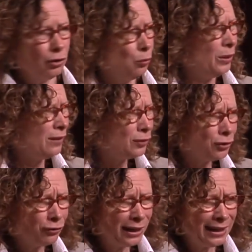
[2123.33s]
We have a
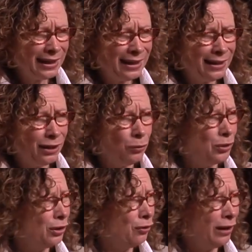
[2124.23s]
great kid here with
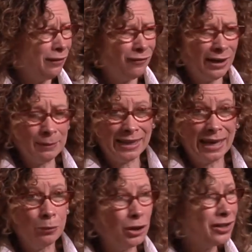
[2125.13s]
a great family,
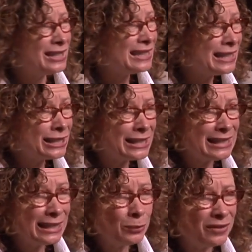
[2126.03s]
and we are in such
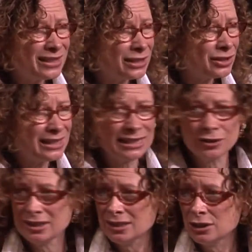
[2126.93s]
we have such a
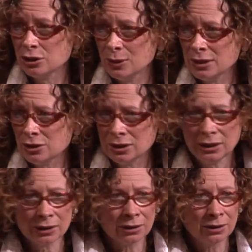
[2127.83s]
serious situation here